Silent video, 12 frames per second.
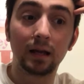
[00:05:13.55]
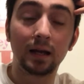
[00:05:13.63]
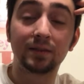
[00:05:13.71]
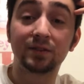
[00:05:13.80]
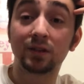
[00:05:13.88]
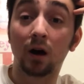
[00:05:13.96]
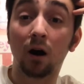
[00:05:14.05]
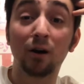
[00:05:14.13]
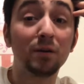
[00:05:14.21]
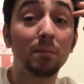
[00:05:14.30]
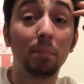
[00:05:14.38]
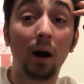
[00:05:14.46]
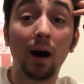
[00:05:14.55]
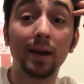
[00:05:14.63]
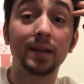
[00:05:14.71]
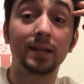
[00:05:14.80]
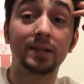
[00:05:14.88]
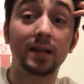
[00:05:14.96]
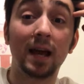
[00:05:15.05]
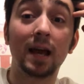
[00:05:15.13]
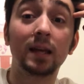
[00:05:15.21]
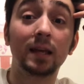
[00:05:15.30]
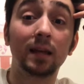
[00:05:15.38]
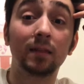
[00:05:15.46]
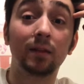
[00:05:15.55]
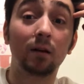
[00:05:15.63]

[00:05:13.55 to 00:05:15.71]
it's unbonded to Eddie.